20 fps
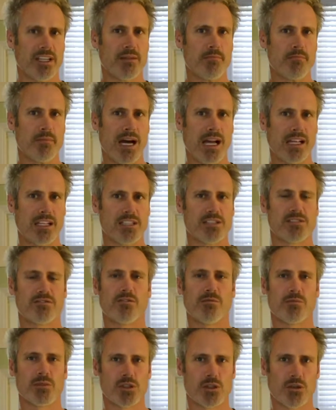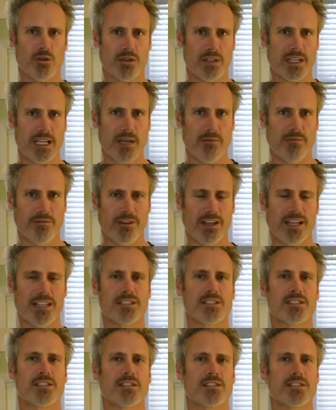imbalance from shortened hip
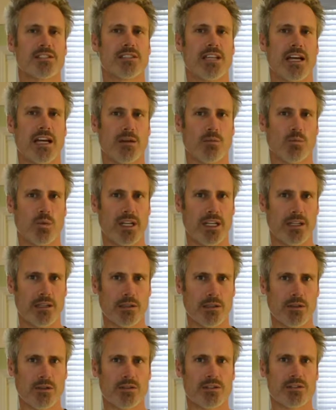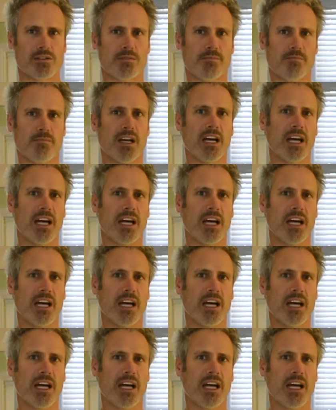flexors and weak glutes,